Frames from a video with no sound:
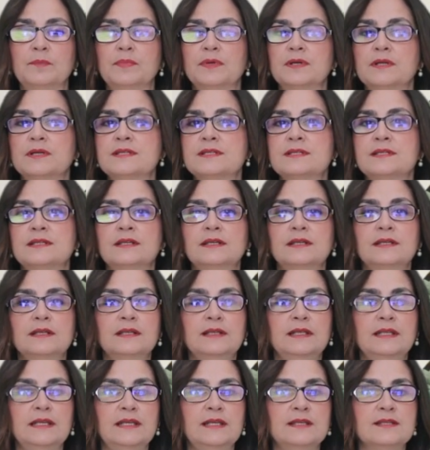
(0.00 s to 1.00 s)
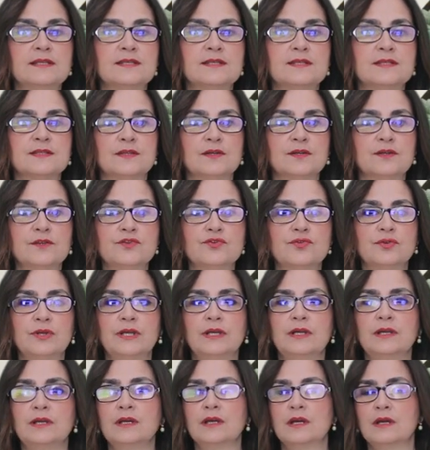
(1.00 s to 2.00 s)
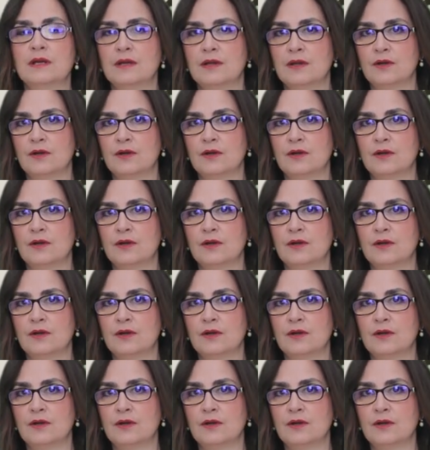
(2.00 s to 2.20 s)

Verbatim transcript: person needs surgery